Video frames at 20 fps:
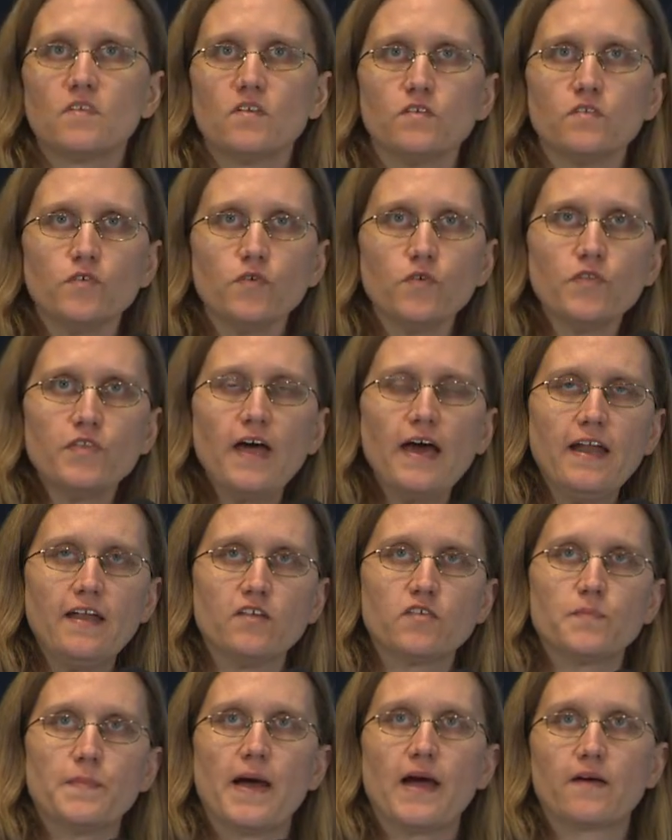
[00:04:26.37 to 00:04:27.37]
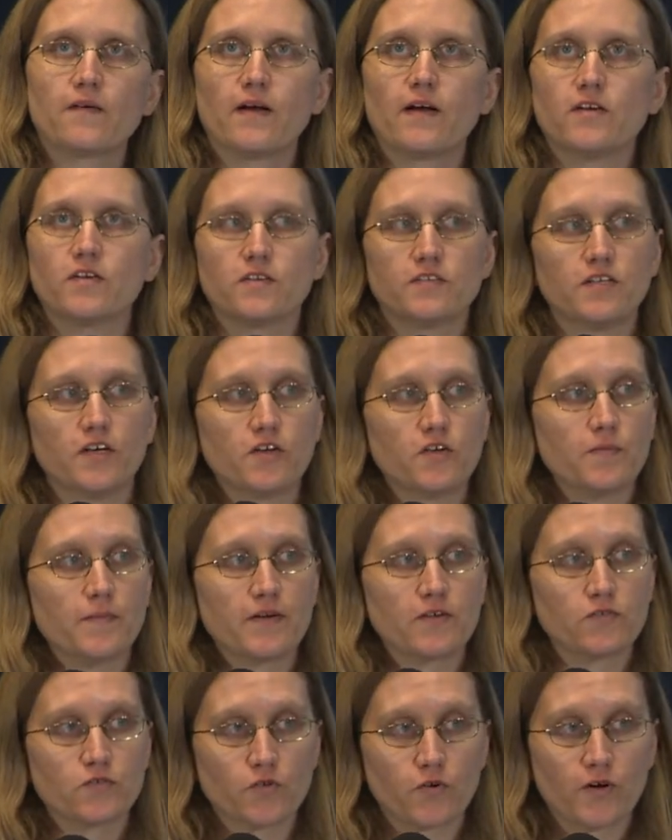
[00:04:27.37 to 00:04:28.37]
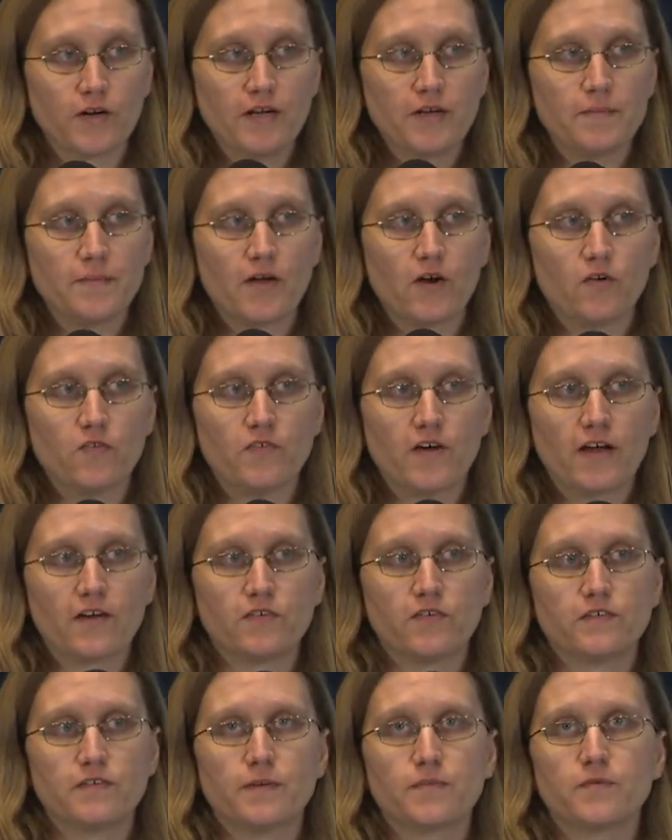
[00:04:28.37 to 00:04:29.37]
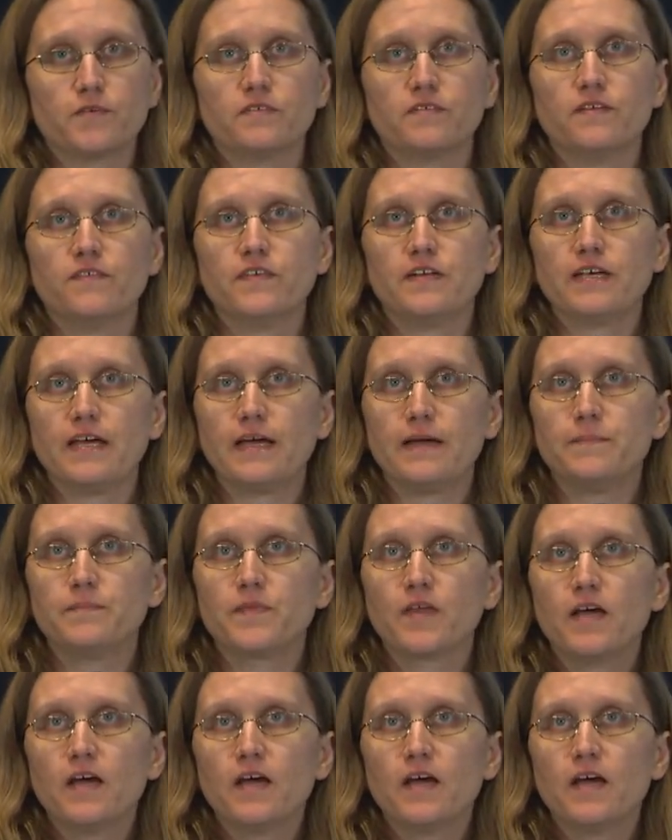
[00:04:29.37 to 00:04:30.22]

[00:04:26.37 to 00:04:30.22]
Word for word: So with that as background, I'll tell you my story about olfactory receptor 78.